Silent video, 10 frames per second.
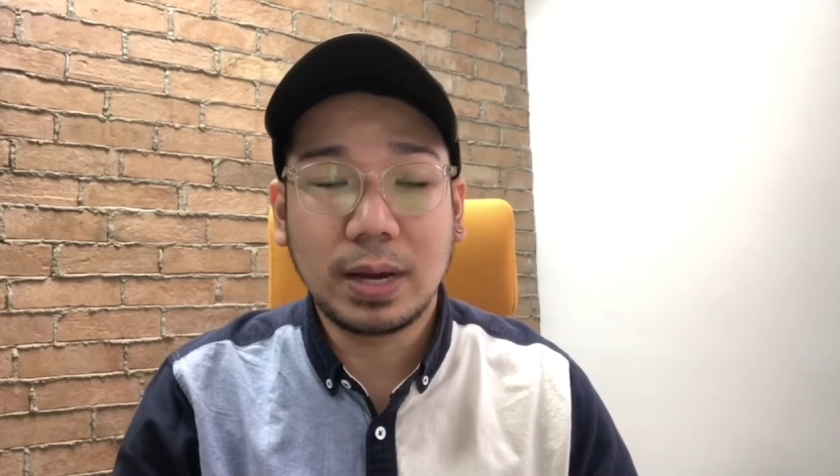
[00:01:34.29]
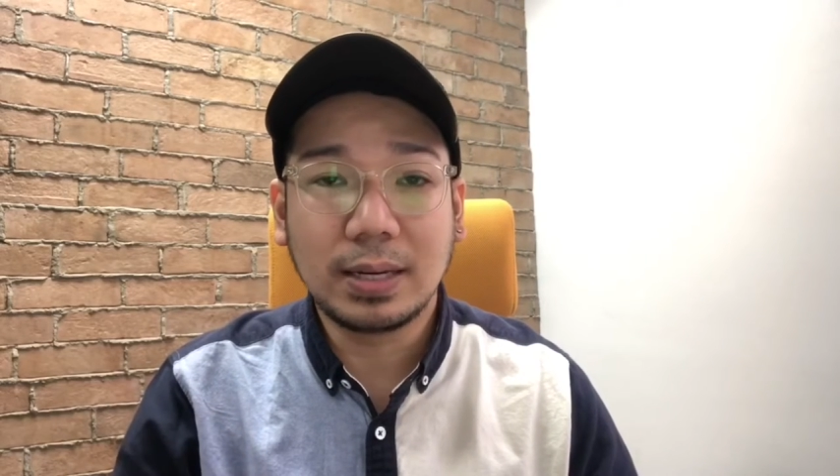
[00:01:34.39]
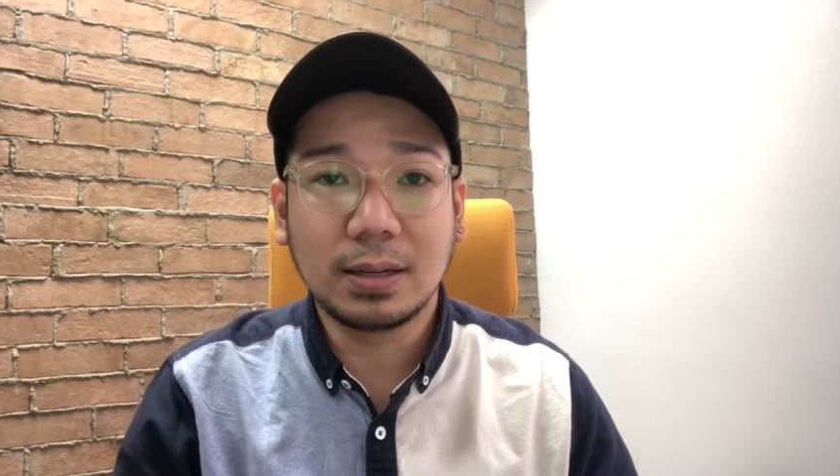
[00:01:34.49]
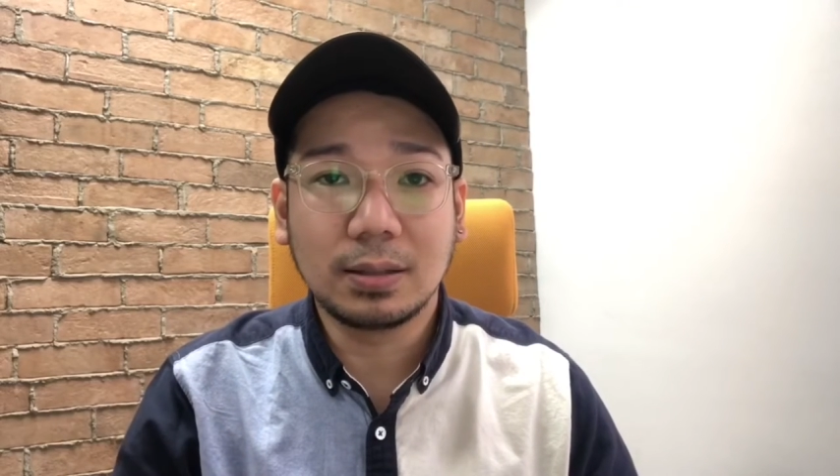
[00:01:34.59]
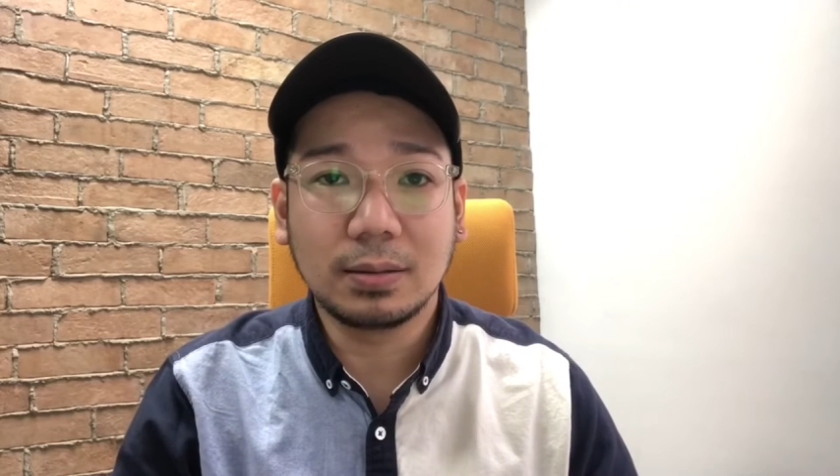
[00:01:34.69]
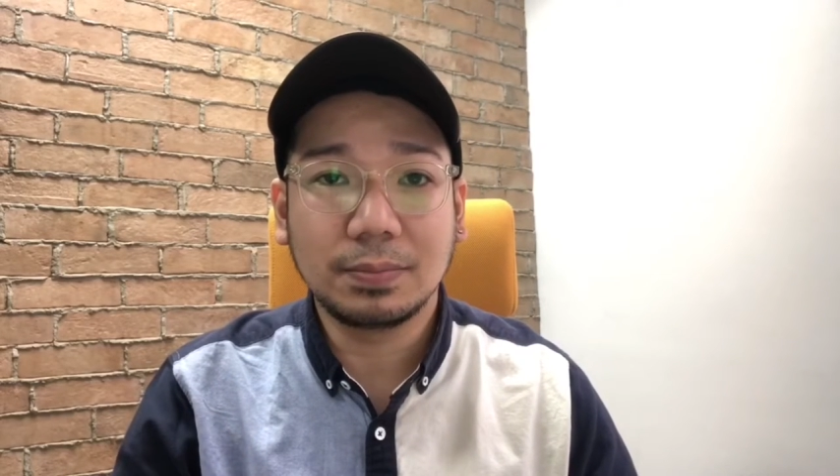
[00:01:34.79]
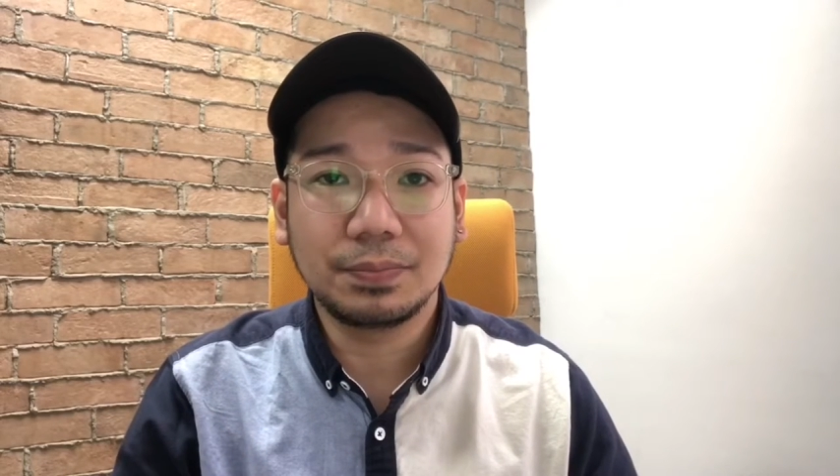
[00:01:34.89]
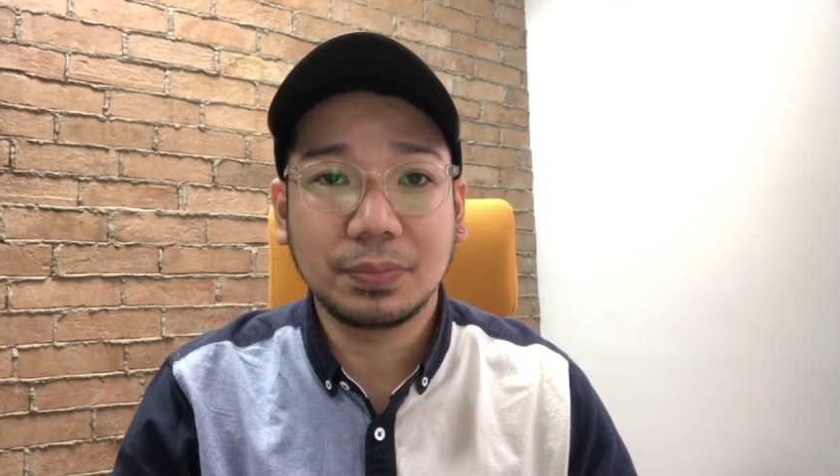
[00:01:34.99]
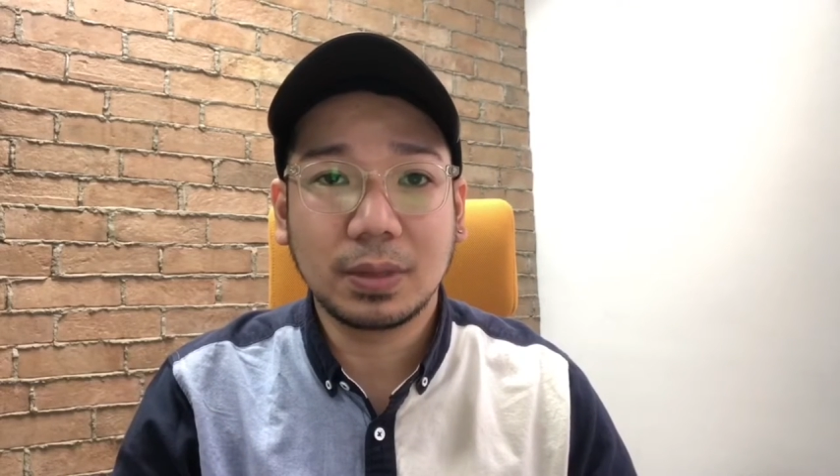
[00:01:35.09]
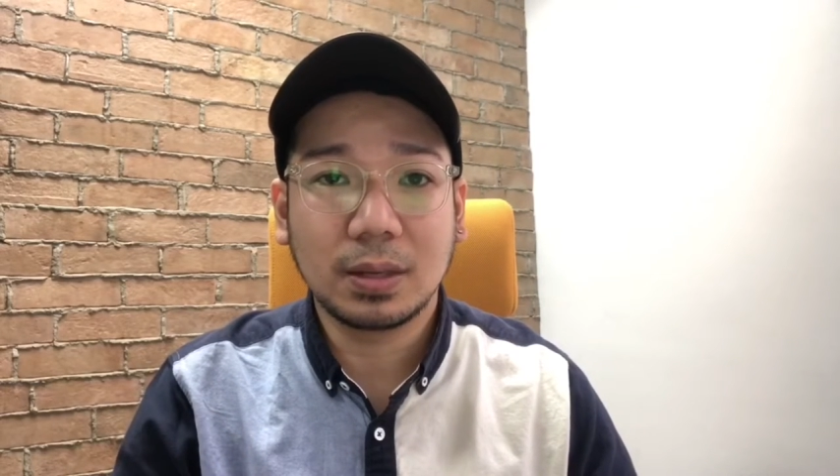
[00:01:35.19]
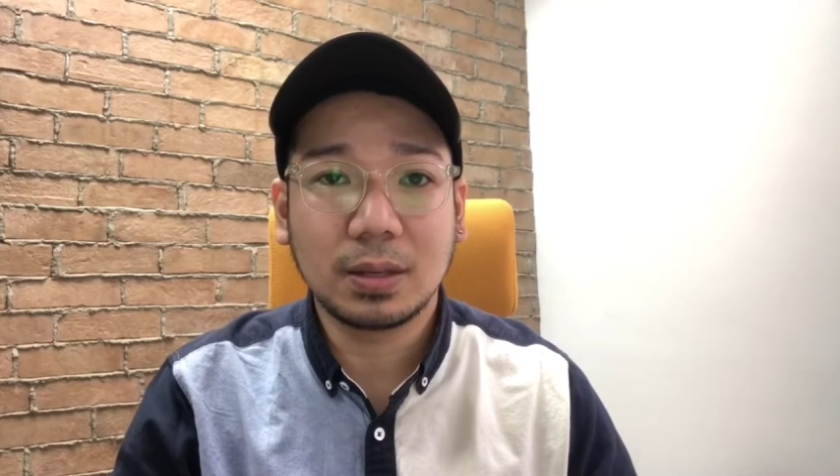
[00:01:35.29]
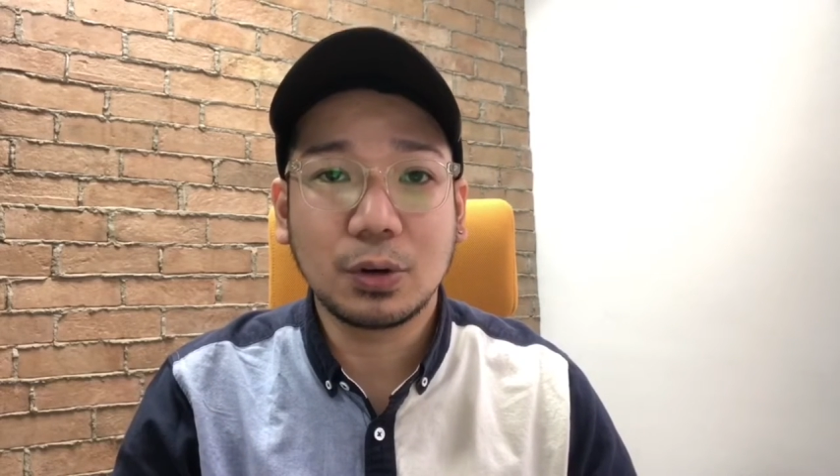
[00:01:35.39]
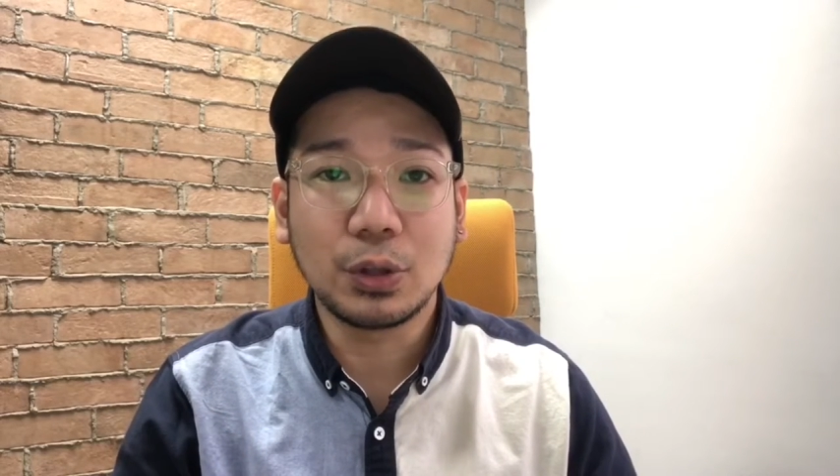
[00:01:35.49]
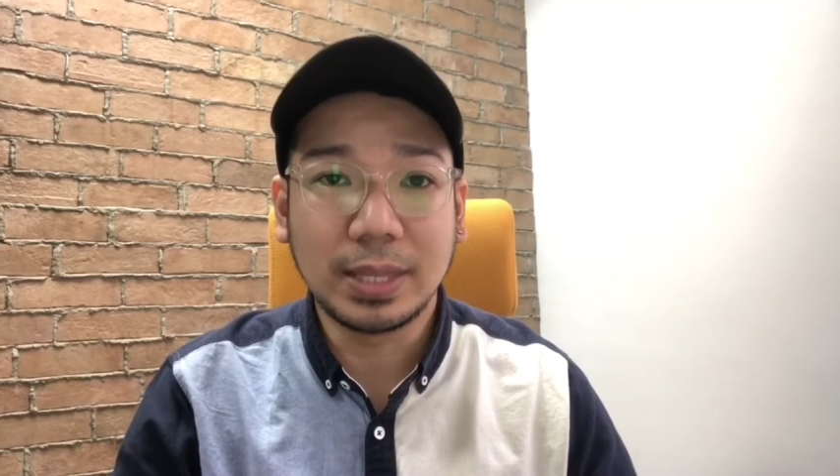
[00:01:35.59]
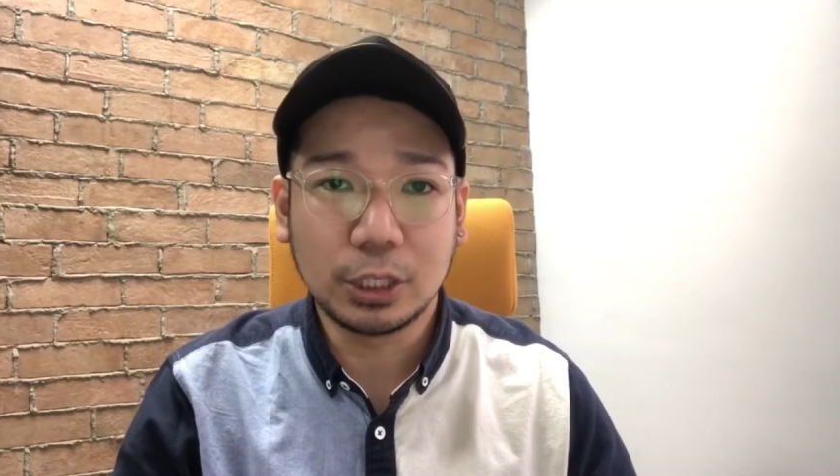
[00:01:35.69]
kanyang
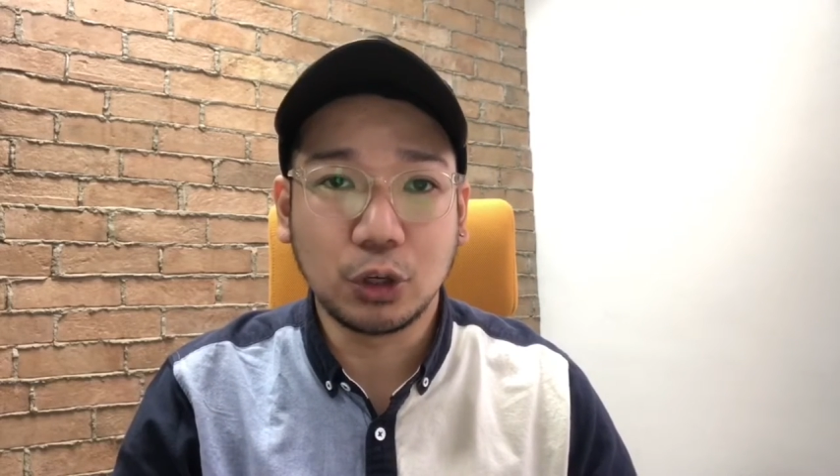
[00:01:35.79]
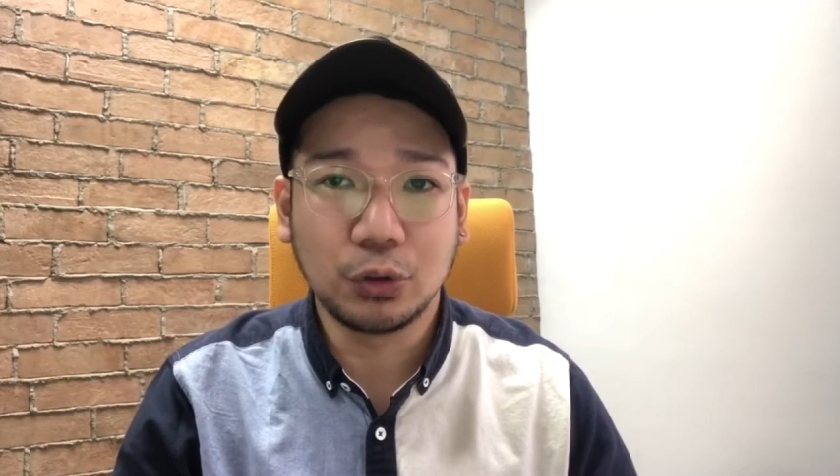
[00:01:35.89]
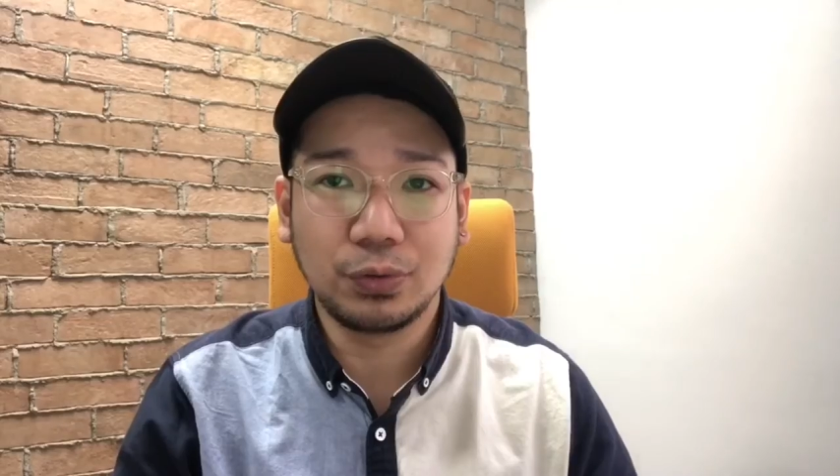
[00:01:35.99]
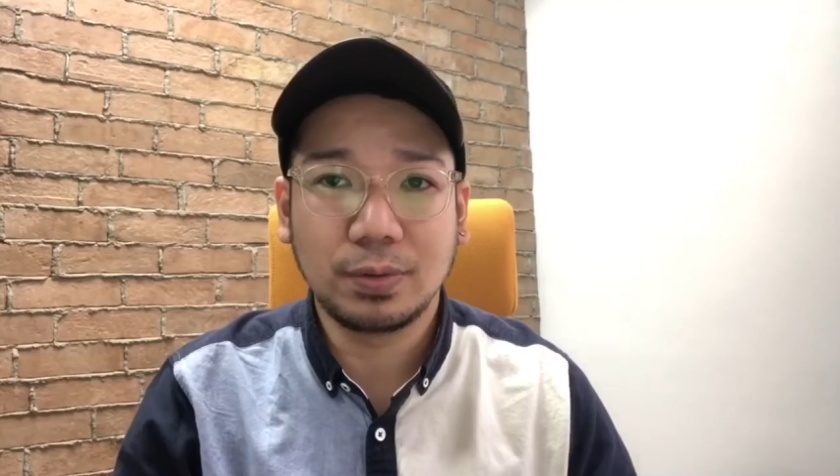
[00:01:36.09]
condition.